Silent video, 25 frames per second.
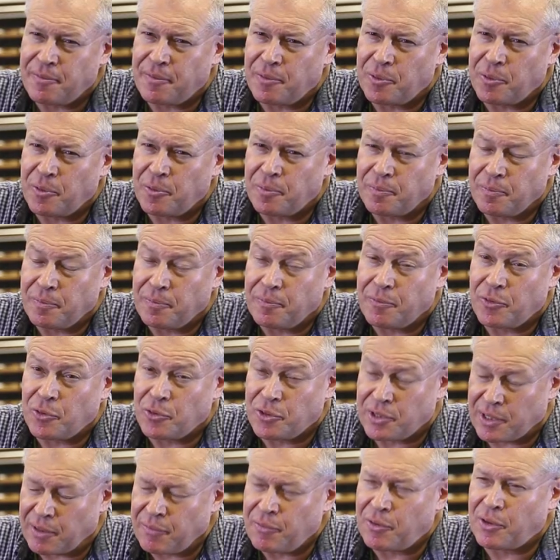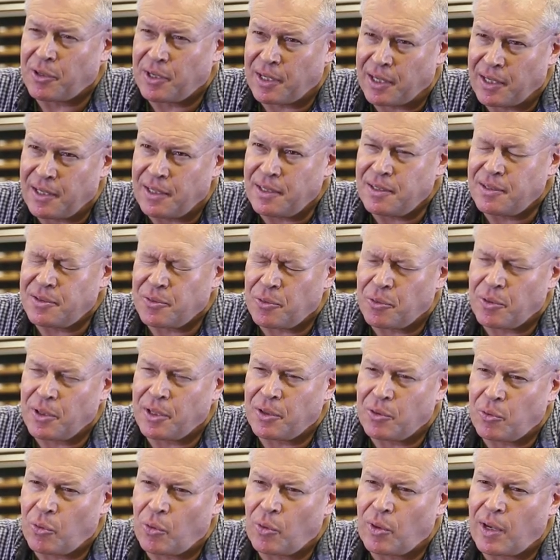for, for several years. All
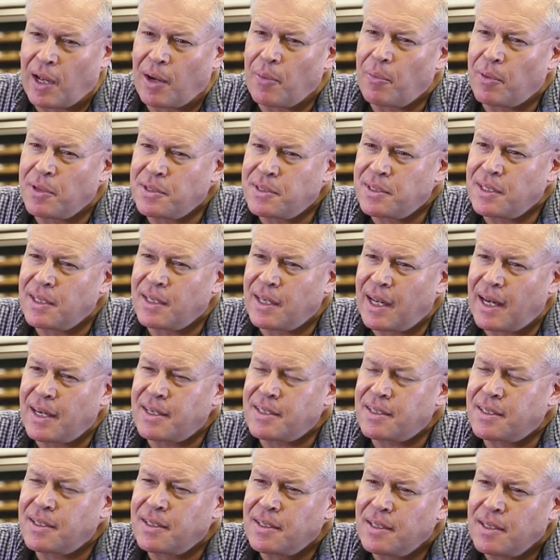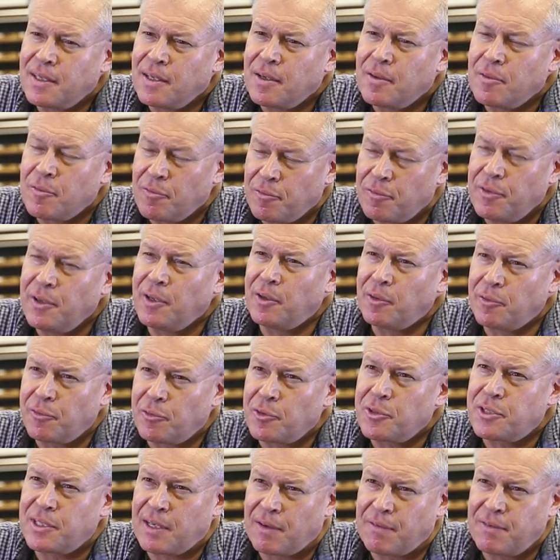in all, I was in that field
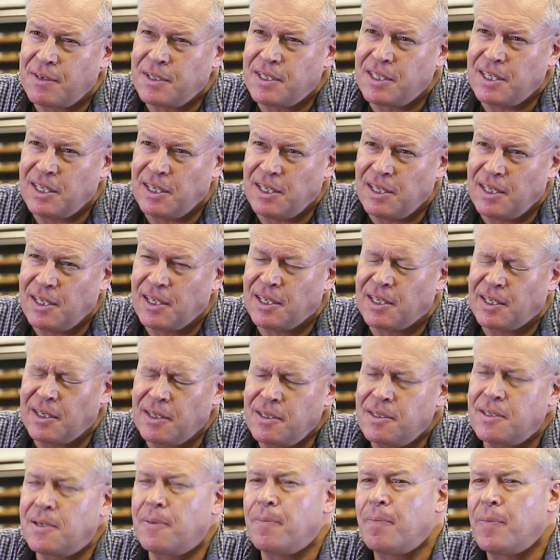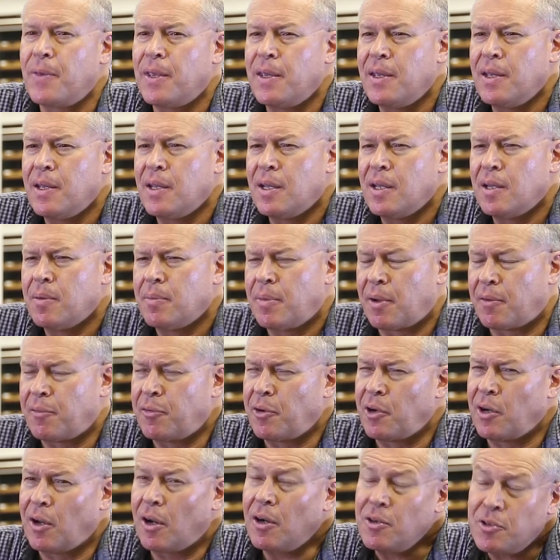for 17 years. But
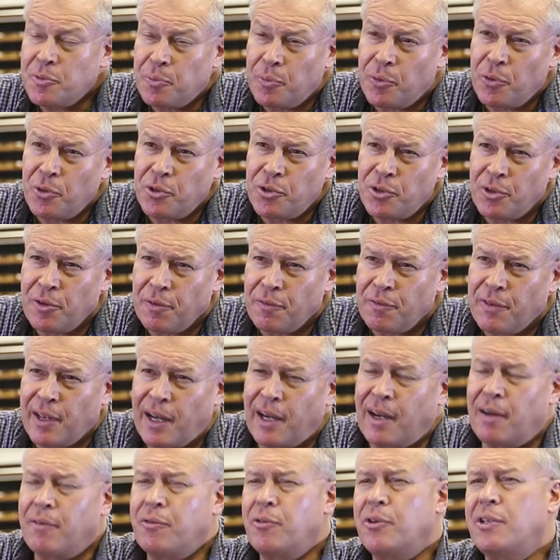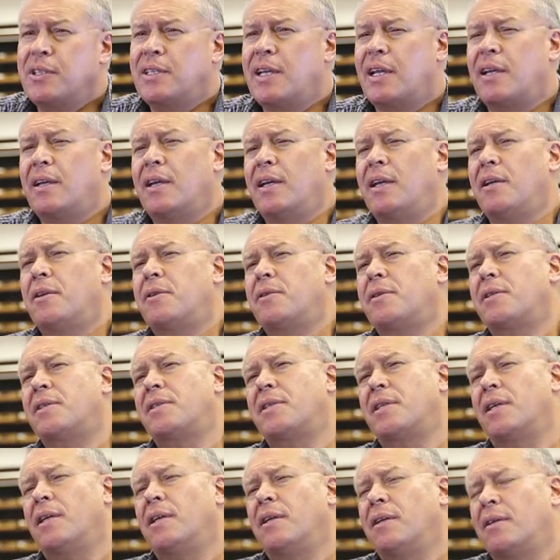for a large portion of that, I've always had an
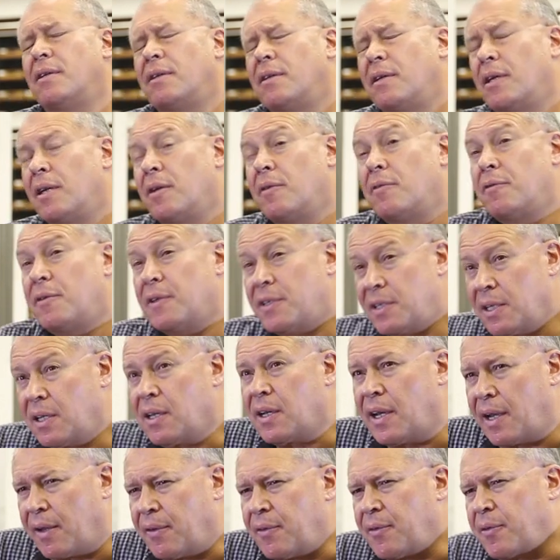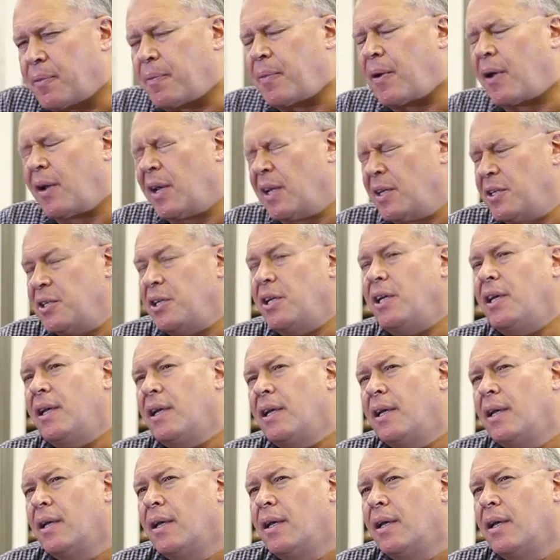interest in, in physical anthropology.